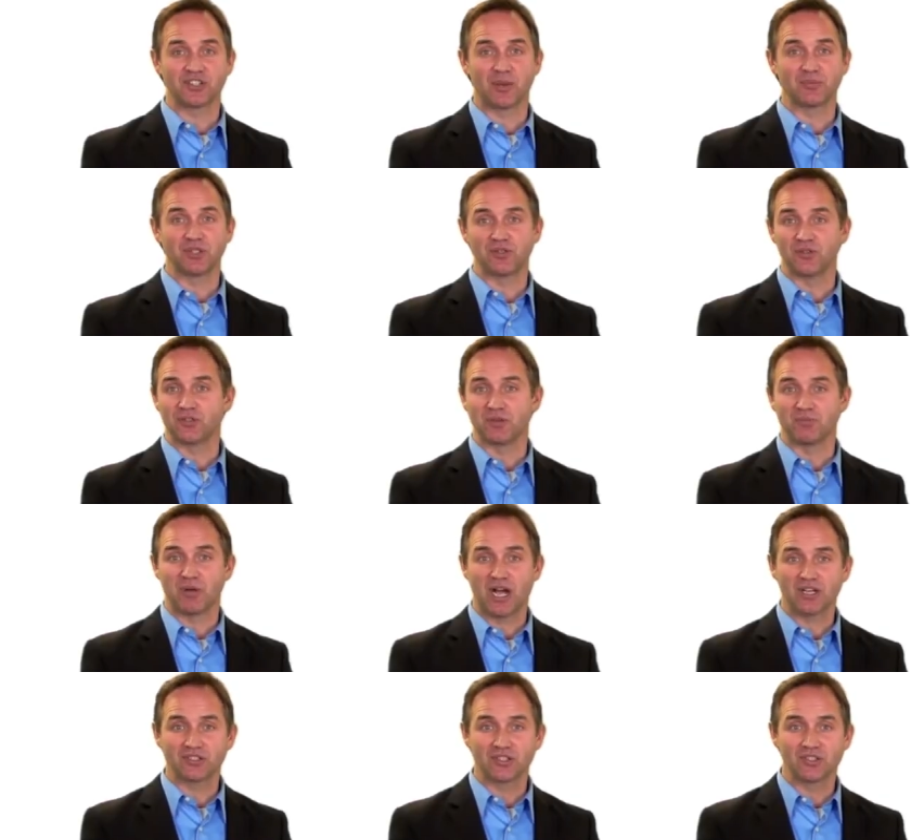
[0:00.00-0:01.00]
substitution
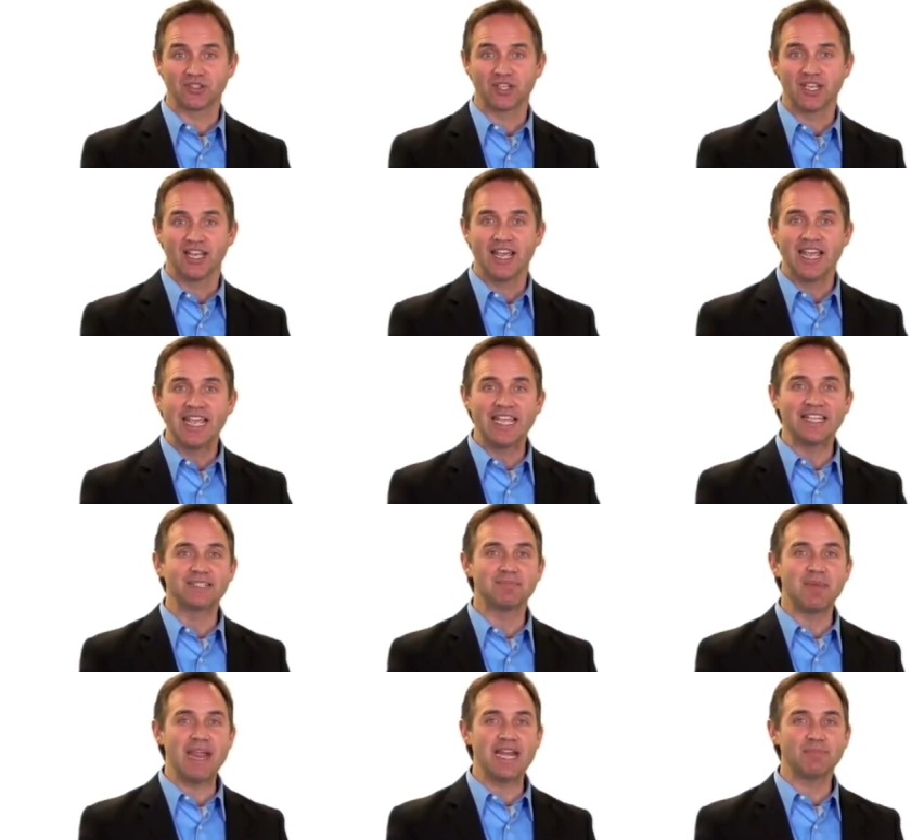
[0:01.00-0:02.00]
boxes
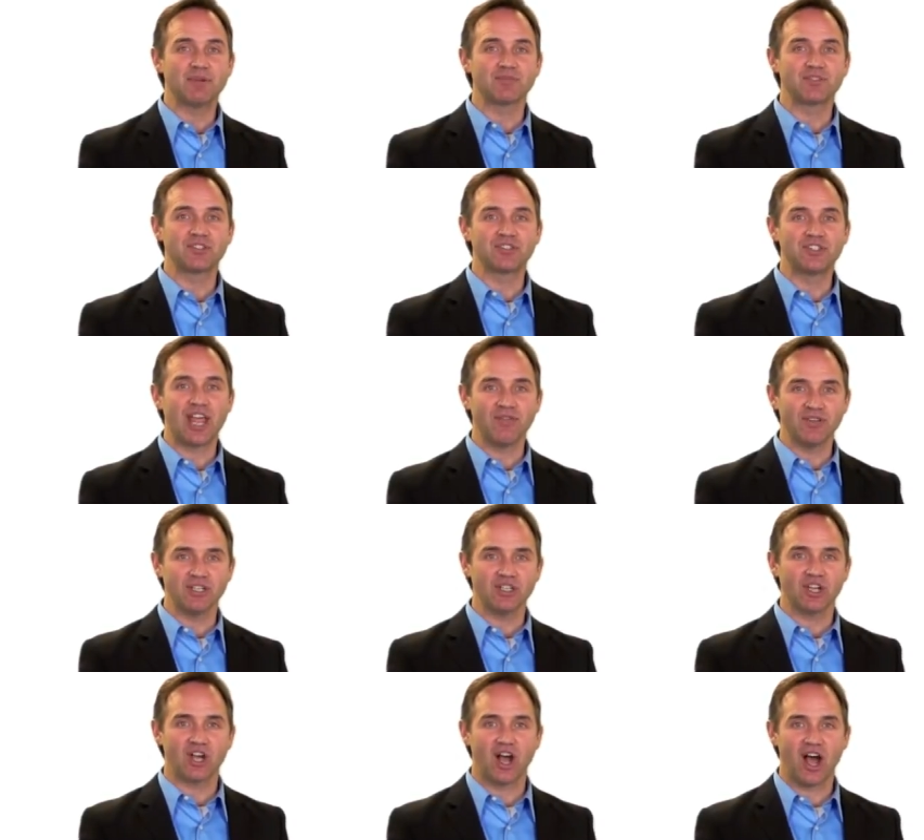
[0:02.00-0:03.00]
is made up of
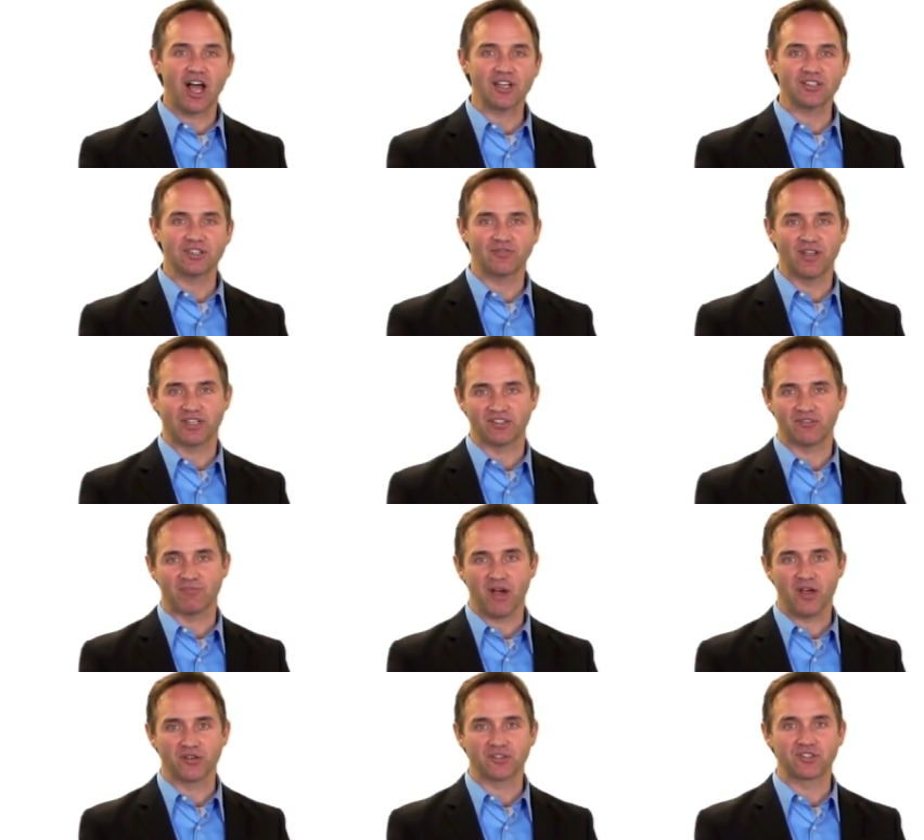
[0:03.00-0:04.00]
7 cost-effective
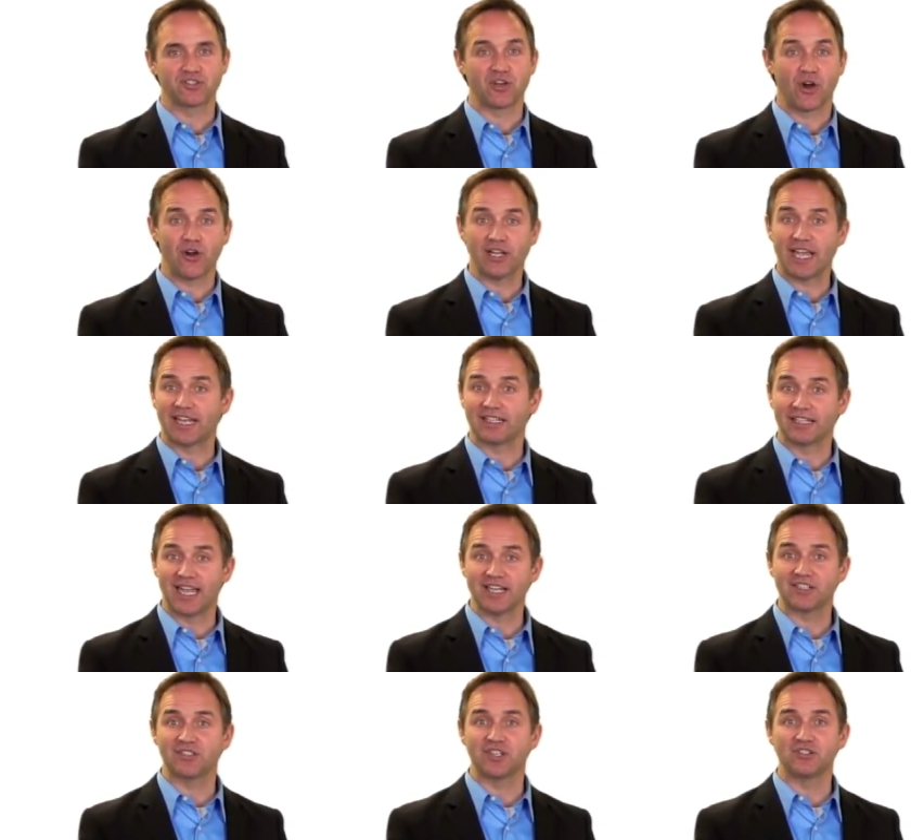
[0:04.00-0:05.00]
models starting at
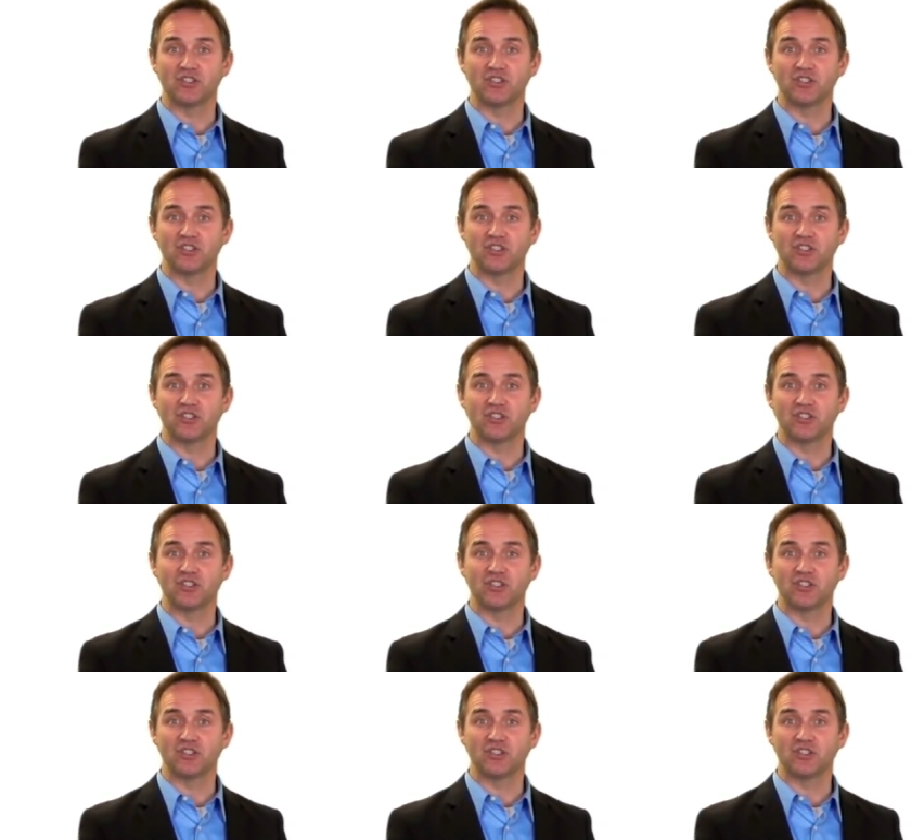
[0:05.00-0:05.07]
less than